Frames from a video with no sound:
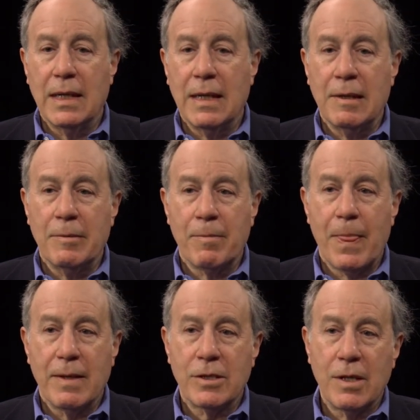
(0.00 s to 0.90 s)

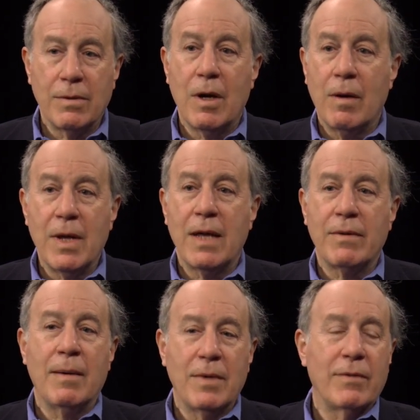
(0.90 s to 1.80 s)
So no,
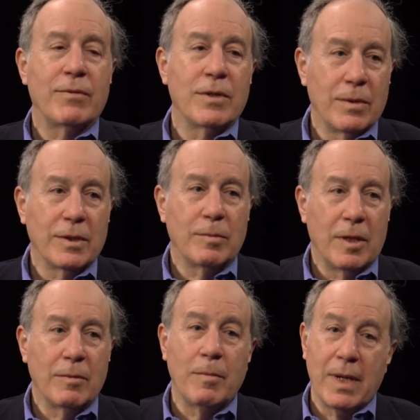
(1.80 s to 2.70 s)
I'm not for a dual diploma,